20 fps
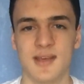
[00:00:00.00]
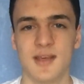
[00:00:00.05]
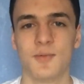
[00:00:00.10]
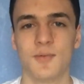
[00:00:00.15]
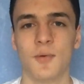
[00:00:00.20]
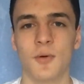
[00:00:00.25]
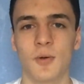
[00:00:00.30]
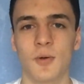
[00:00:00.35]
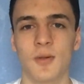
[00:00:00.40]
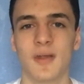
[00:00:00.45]
you
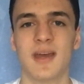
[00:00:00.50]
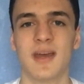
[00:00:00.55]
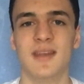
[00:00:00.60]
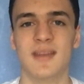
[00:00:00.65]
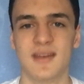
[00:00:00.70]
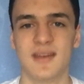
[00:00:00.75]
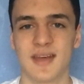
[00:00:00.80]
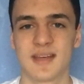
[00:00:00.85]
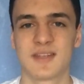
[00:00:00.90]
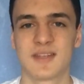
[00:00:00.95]
all in
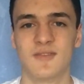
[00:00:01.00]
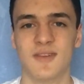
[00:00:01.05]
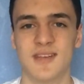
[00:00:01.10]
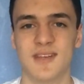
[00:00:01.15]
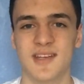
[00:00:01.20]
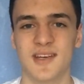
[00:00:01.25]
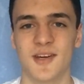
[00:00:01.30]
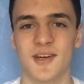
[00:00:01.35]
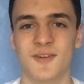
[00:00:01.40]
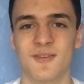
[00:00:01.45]
the next
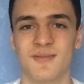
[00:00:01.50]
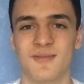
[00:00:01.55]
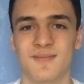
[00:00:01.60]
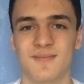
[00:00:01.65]
video.